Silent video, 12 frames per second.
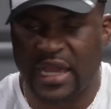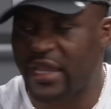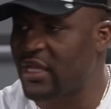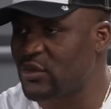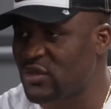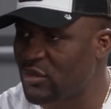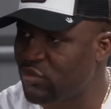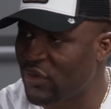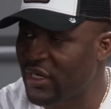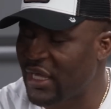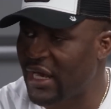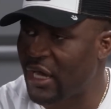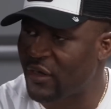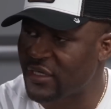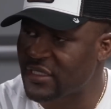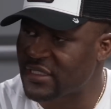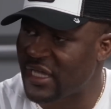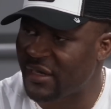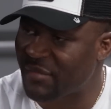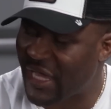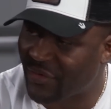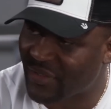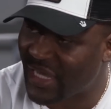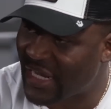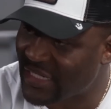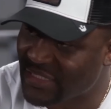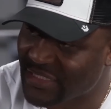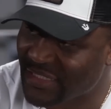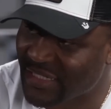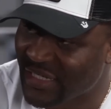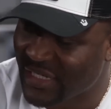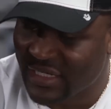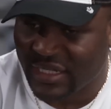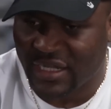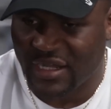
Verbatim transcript: I get to the point that I understand my reality. Mm-hmm.